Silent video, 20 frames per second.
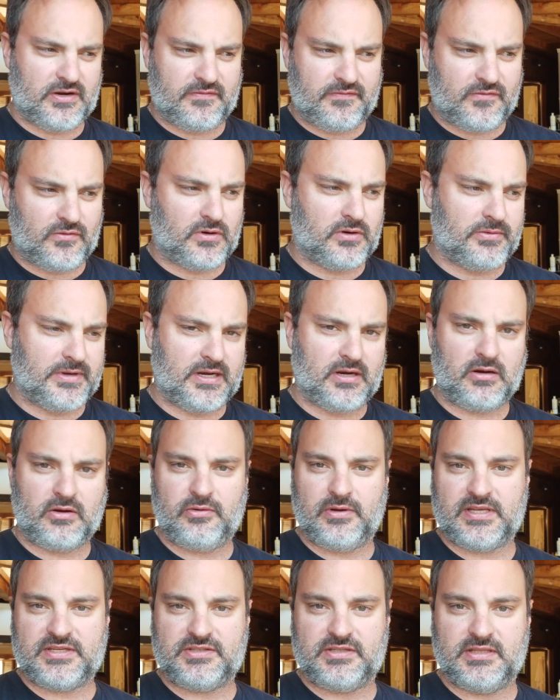or 4 reader
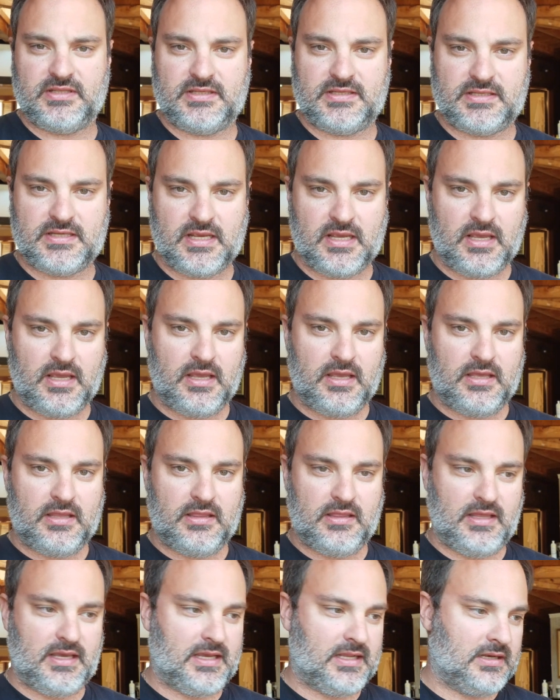questions,
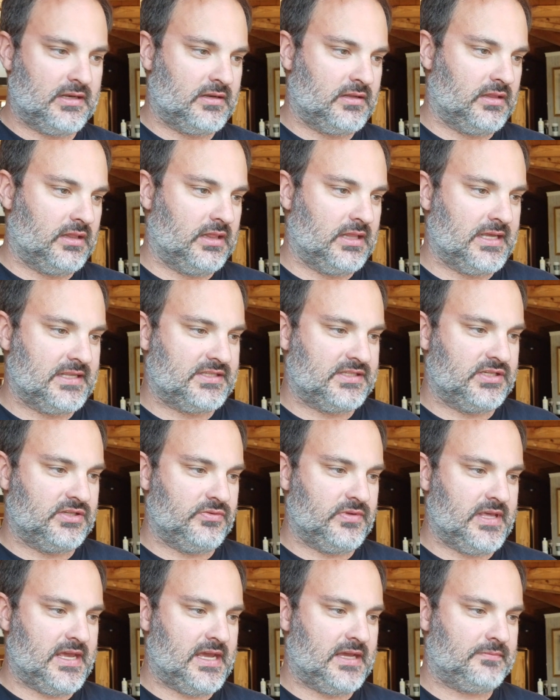then let's
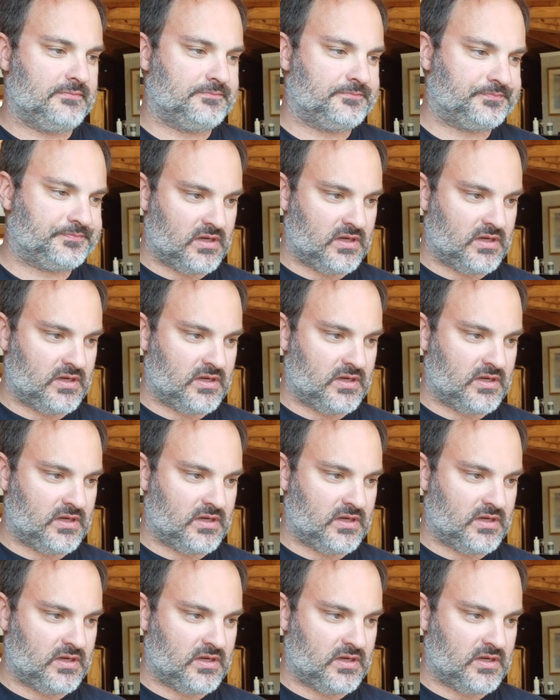do that.